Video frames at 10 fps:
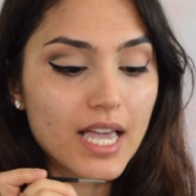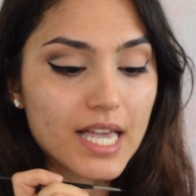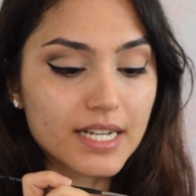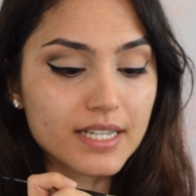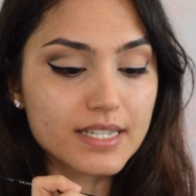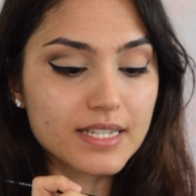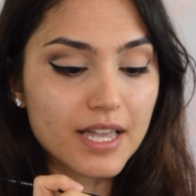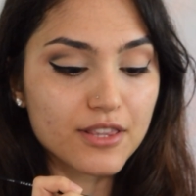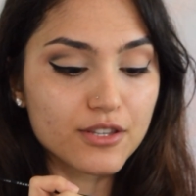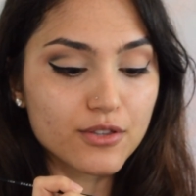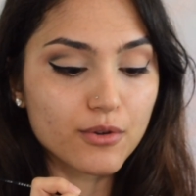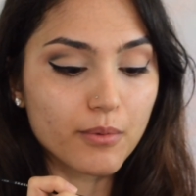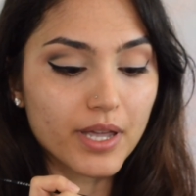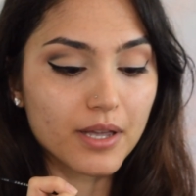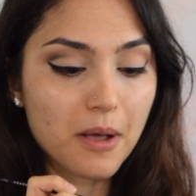and extend the
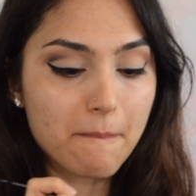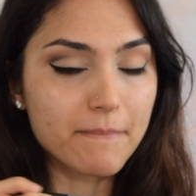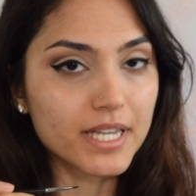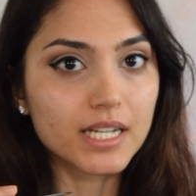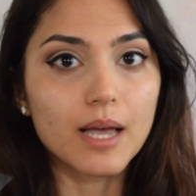wing a bit.